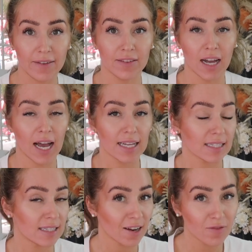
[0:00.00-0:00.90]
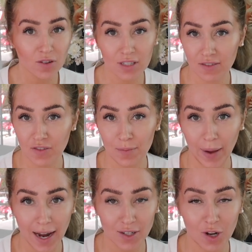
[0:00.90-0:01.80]
I've got several different
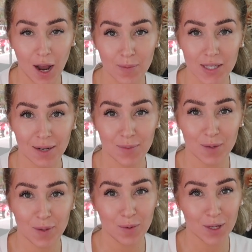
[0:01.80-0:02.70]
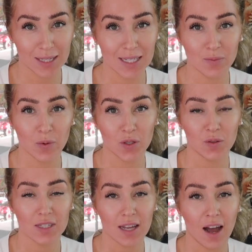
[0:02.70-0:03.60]
backdrops that I'm going to be putting these
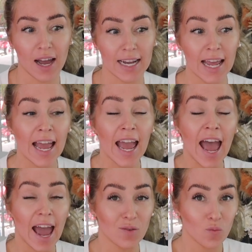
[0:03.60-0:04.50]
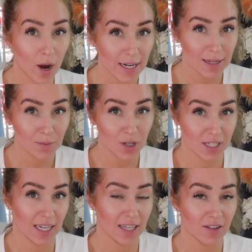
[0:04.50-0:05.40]
balloons on, and one in
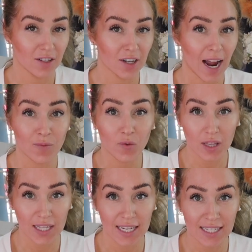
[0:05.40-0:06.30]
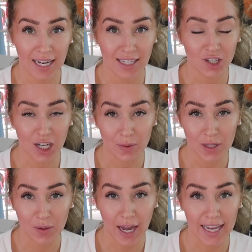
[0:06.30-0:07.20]
particular I'm really excited to share with
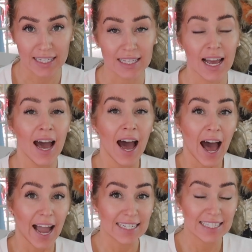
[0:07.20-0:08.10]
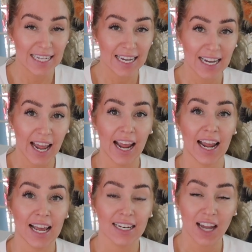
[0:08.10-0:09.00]
you guys. I did
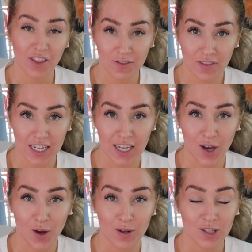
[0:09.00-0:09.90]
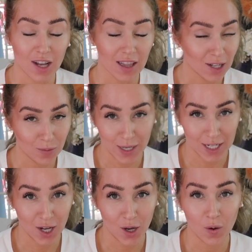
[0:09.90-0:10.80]
another video a little bit
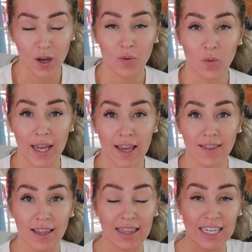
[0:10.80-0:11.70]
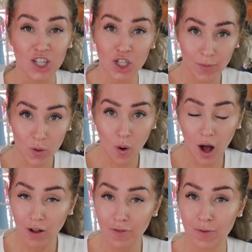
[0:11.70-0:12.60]
ago with the shimmer
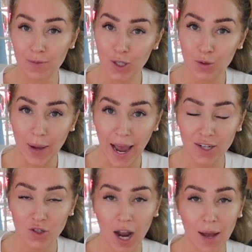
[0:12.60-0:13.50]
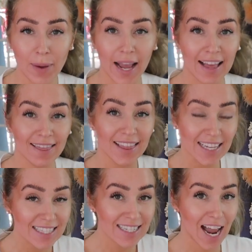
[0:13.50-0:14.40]
wall from Ubackdrop, and
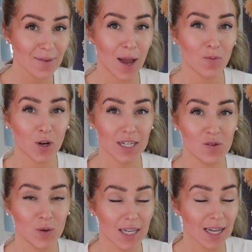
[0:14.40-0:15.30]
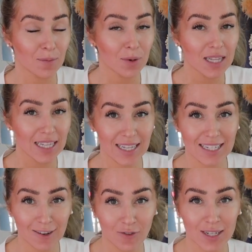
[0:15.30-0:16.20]
this time I'm working with a completely
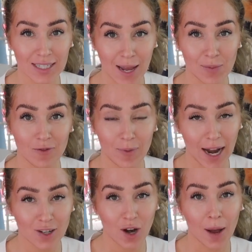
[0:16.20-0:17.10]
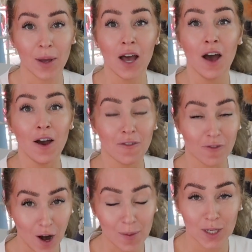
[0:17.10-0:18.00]
different type of backdrop
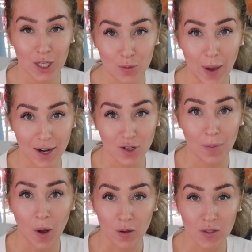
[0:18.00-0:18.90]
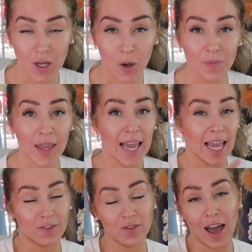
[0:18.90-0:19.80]
from Ubackdrop also.
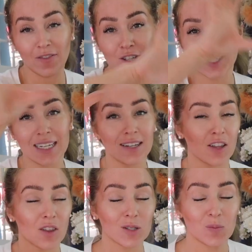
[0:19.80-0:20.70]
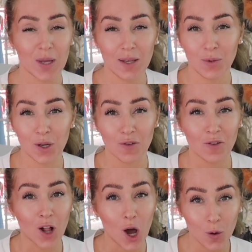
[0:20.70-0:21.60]
If you've ever seen those big,
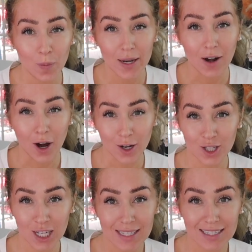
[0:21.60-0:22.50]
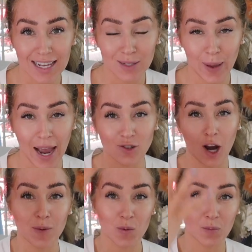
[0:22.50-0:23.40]
beautiful open arches as
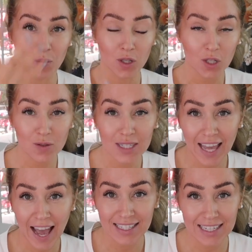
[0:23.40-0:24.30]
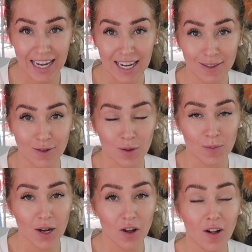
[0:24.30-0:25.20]
backdrops with balloons cascading through the
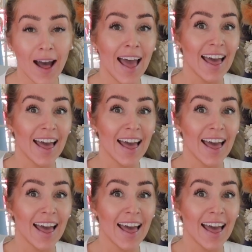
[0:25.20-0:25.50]
middle,